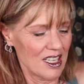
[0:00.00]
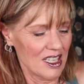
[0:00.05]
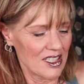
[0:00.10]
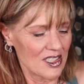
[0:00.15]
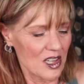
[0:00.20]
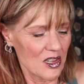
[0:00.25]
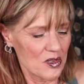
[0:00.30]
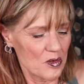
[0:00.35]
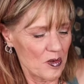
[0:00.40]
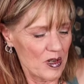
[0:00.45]

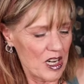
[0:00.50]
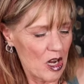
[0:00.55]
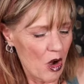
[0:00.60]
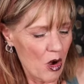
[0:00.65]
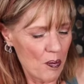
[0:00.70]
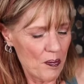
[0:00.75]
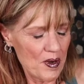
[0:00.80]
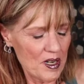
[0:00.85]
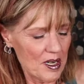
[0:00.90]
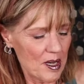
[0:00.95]
So as we
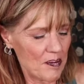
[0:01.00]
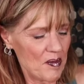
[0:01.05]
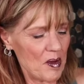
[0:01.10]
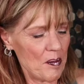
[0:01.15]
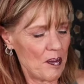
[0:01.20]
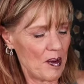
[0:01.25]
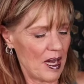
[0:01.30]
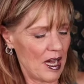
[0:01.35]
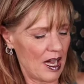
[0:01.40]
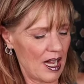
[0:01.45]
open up the
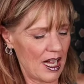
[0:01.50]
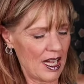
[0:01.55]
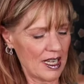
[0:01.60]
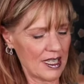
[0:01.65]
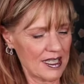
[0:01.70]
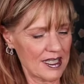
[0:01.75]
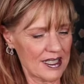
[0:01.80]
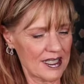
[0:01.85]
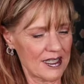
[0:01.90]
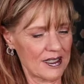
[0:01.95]

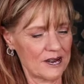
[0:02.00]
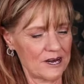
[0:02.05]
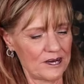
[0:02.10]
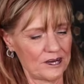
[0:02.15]
box,